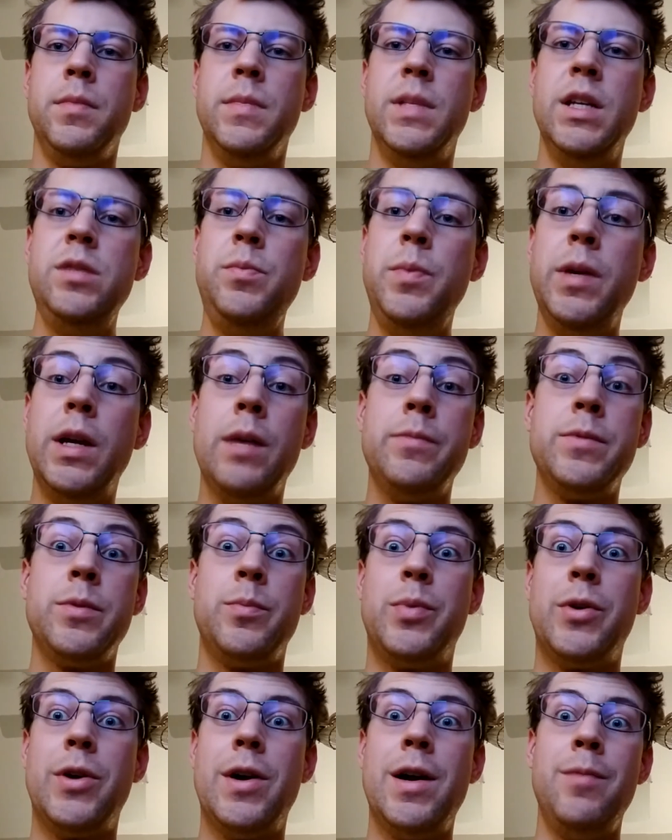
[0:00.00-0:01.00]
This becomes a
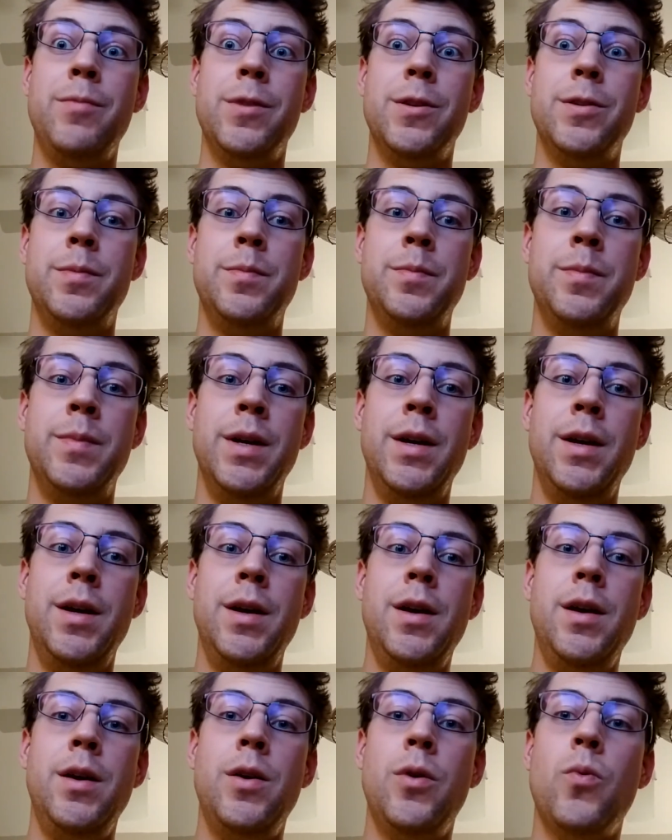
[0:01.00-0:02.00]
problem
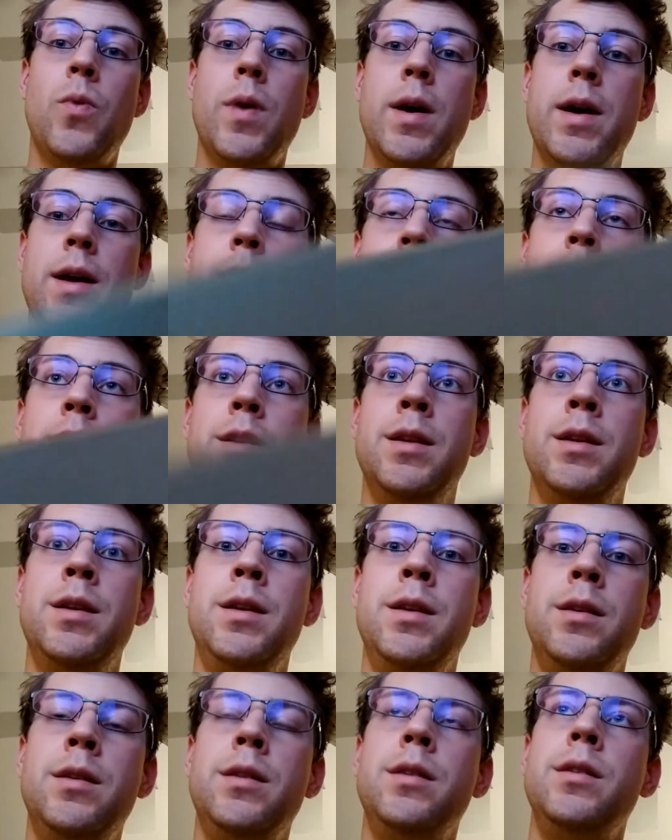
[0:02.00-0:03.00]
when
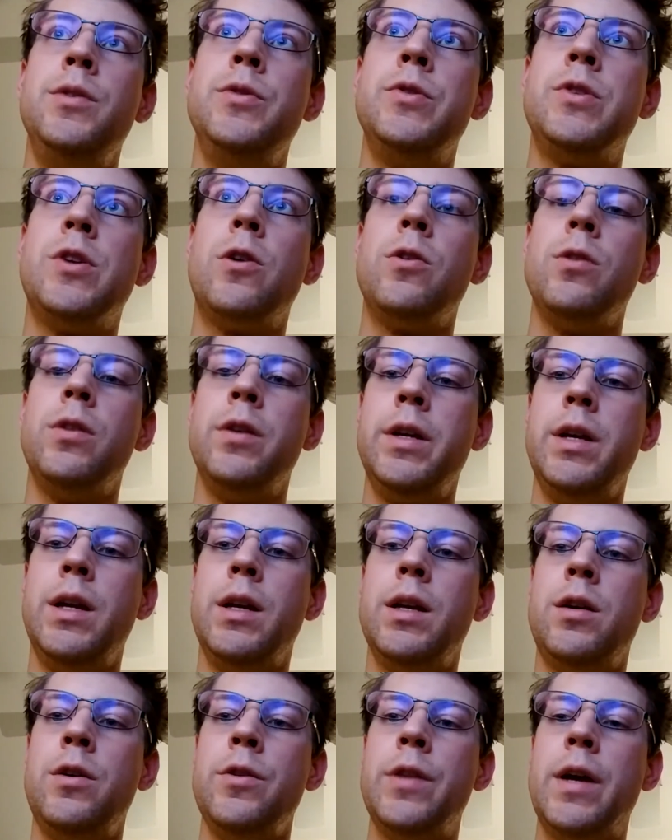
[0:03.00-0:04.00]
you start
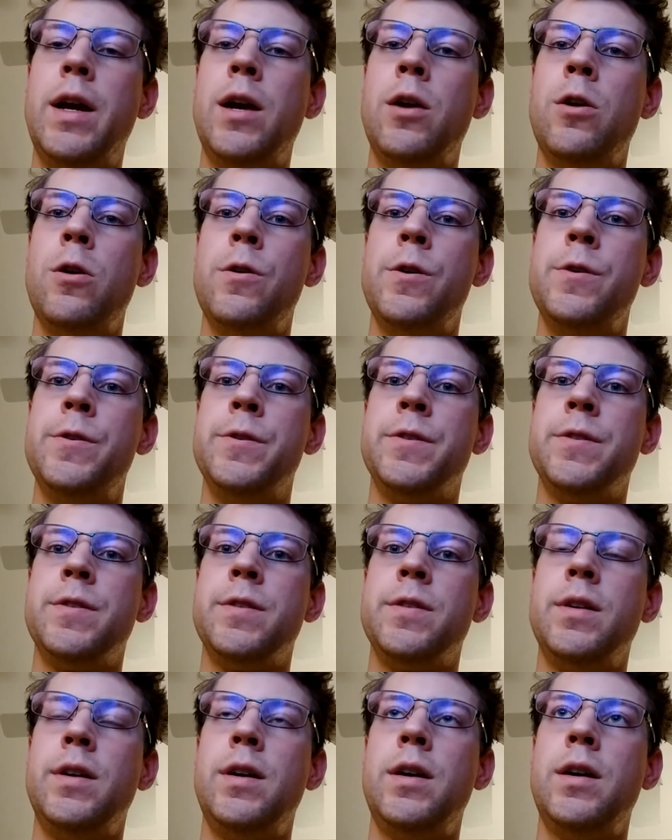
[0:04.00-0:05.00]
looking at all the
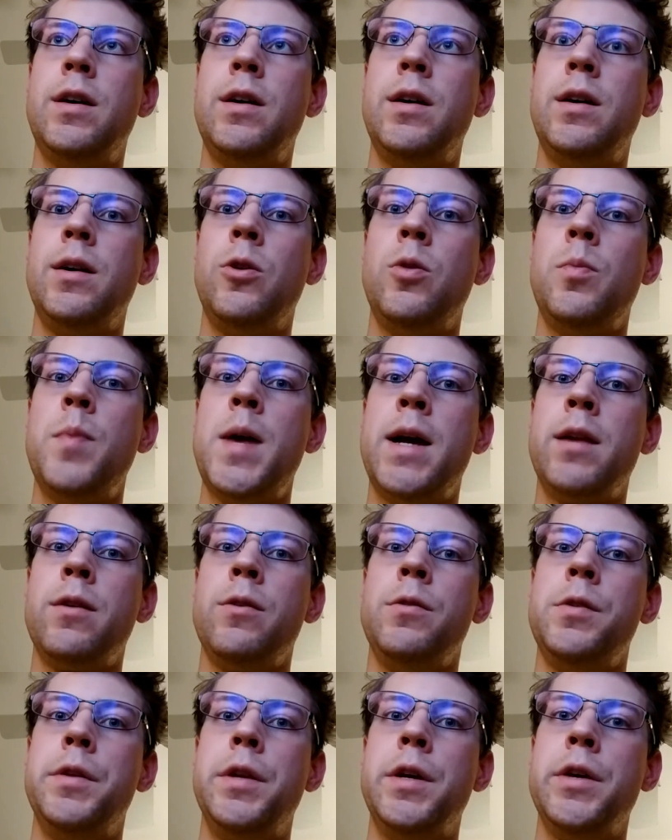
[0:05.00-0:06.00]
errors,
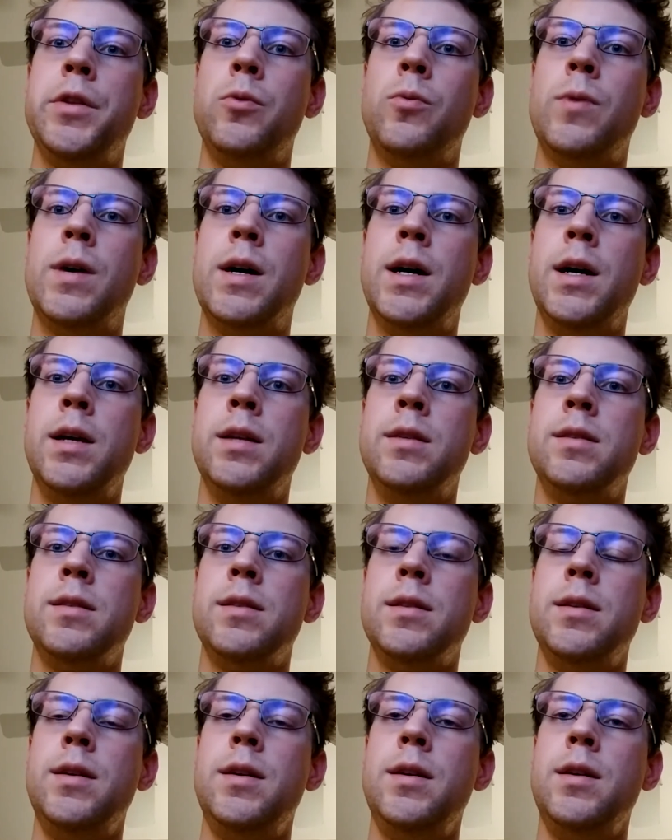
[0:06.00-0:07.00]
grammatical and otherwise,
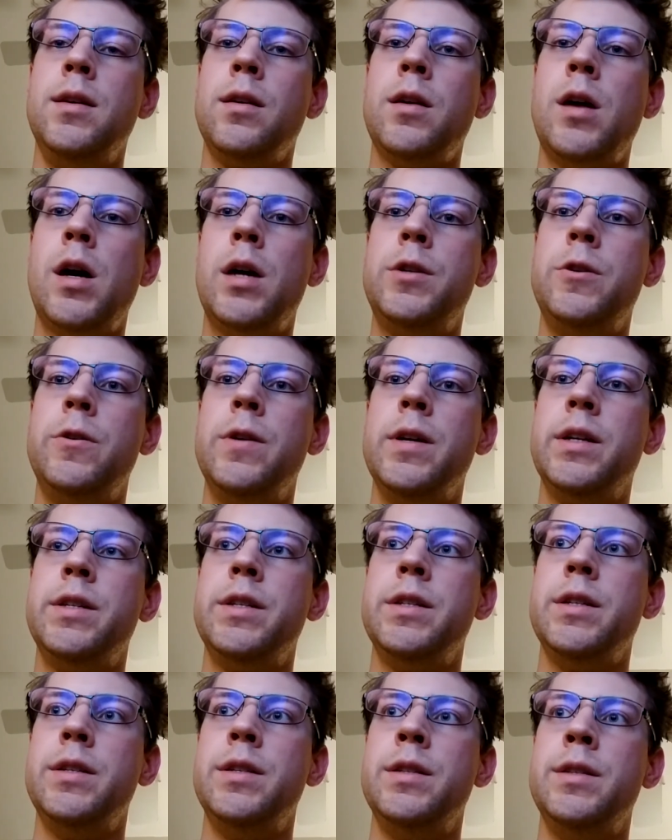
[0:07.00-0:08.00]

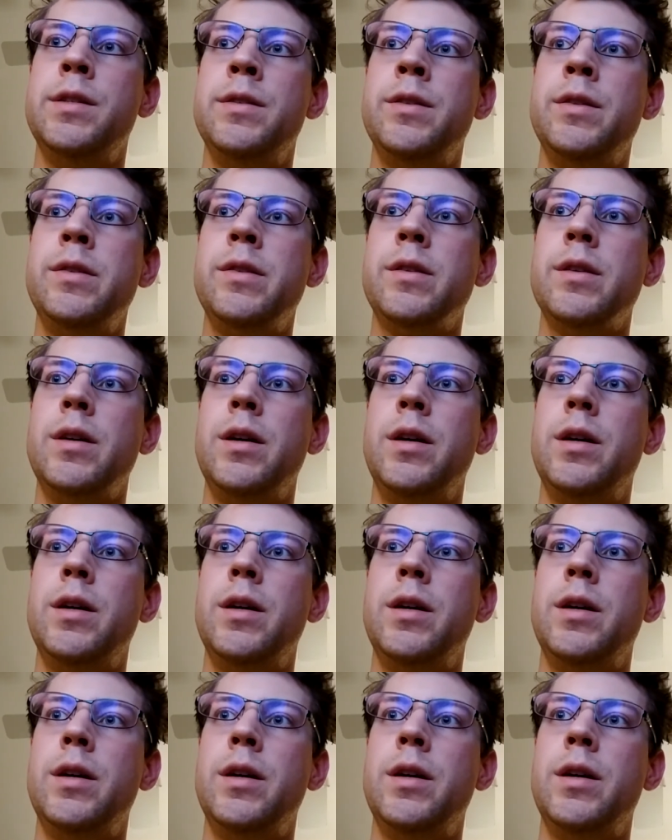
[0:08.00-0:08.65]
contradictions,